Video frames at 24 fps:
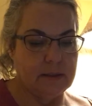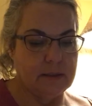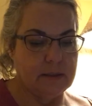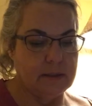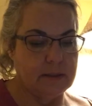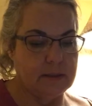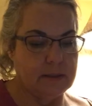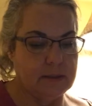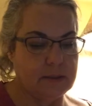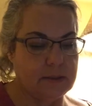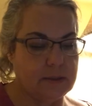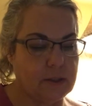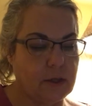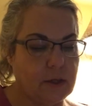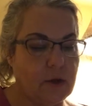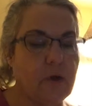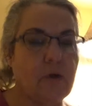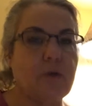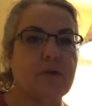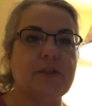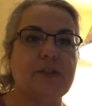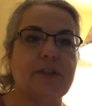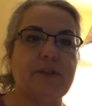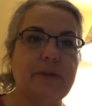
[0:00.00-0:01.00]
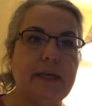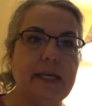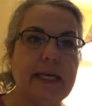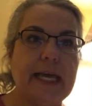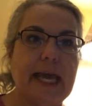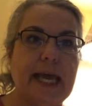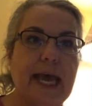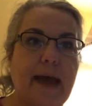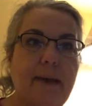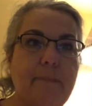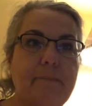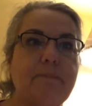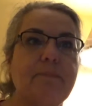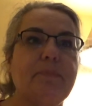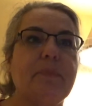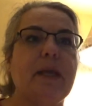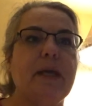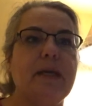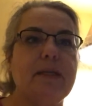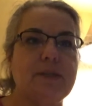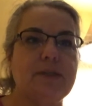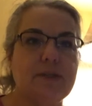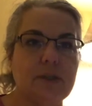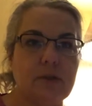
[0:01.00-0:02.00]
So, to recap,
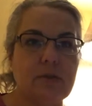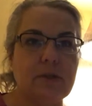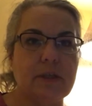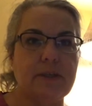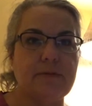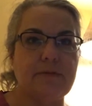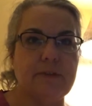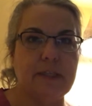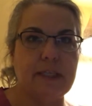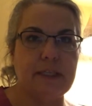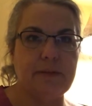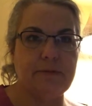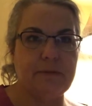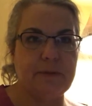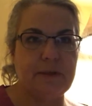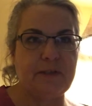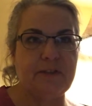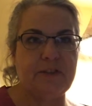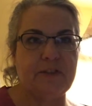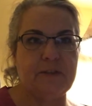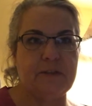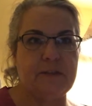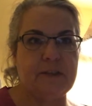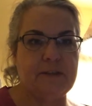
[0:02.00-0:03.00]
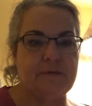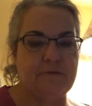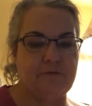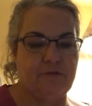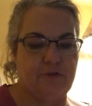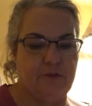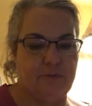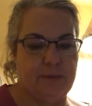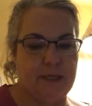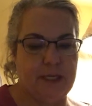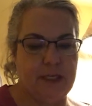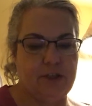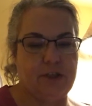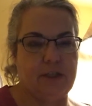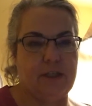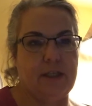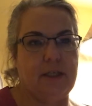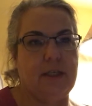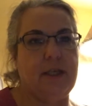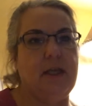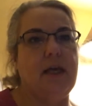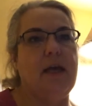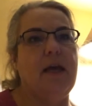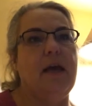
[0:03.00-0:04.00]
don't give any personal information.
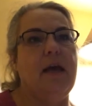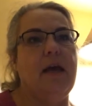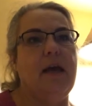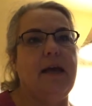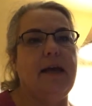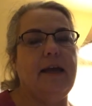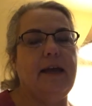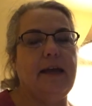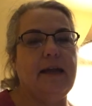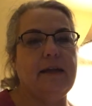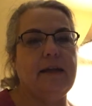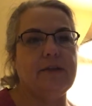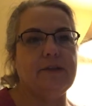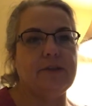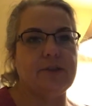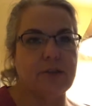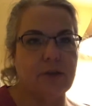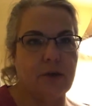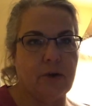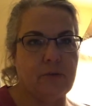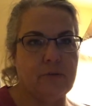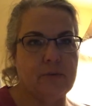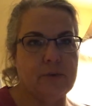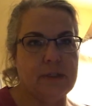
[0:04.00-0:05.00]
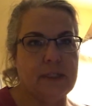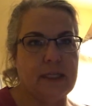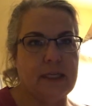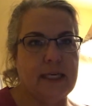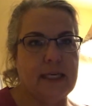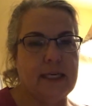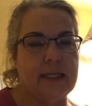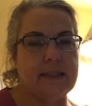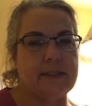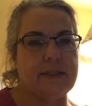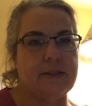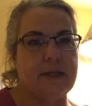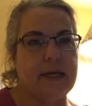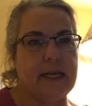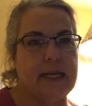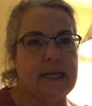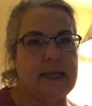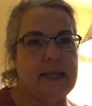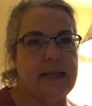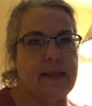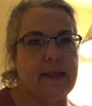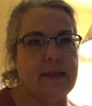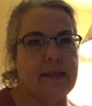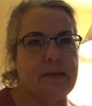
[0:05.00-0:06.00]
Don't answer
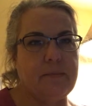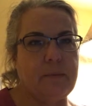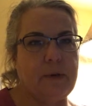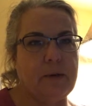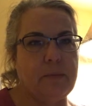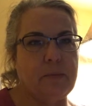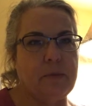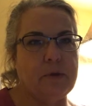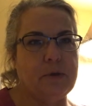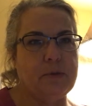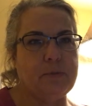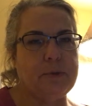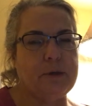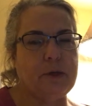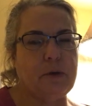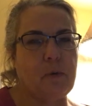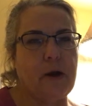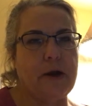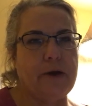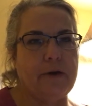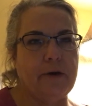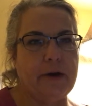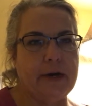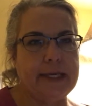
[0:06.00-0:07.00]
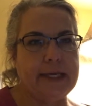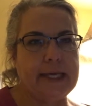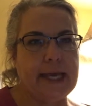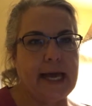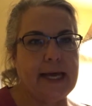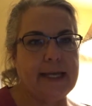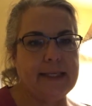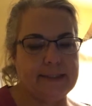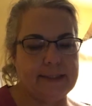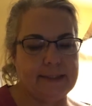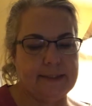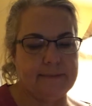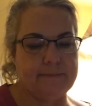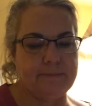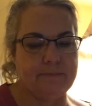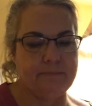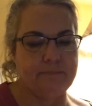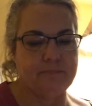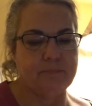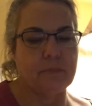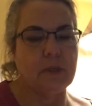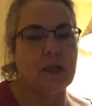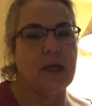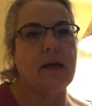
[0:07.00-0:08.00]
anything that would require a yes.
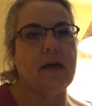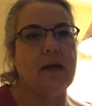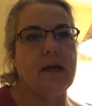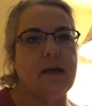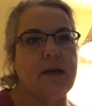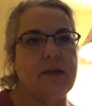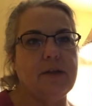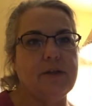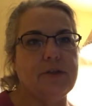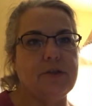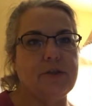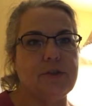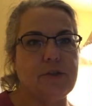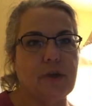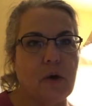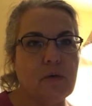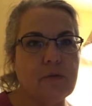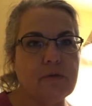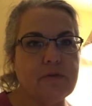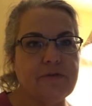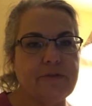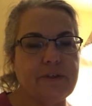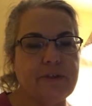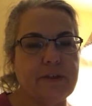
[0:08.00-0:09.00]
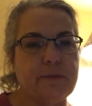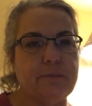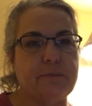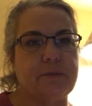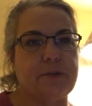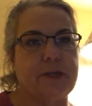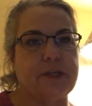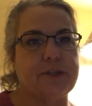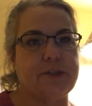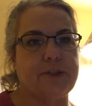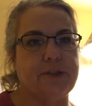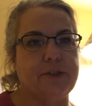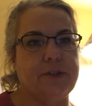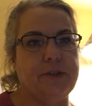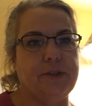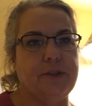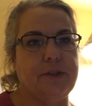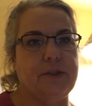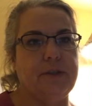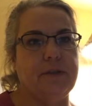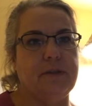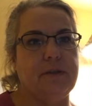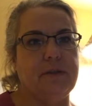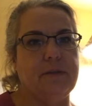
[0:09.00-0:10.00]
Don't feel pressured.
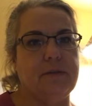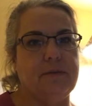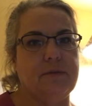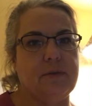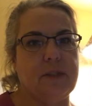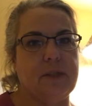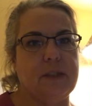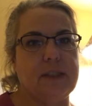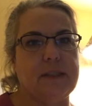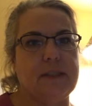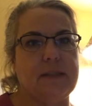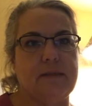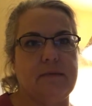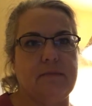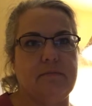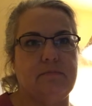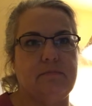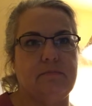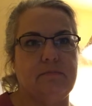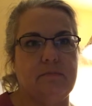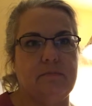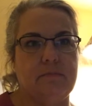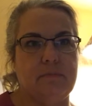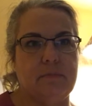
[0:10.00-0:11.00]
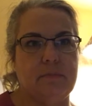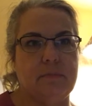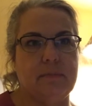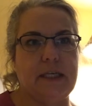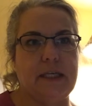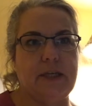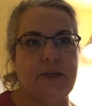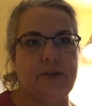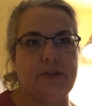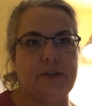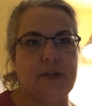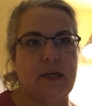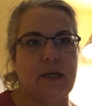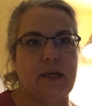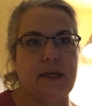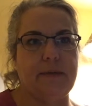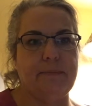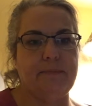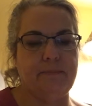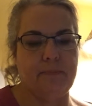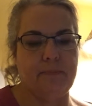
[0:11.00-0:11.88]
Just take your time.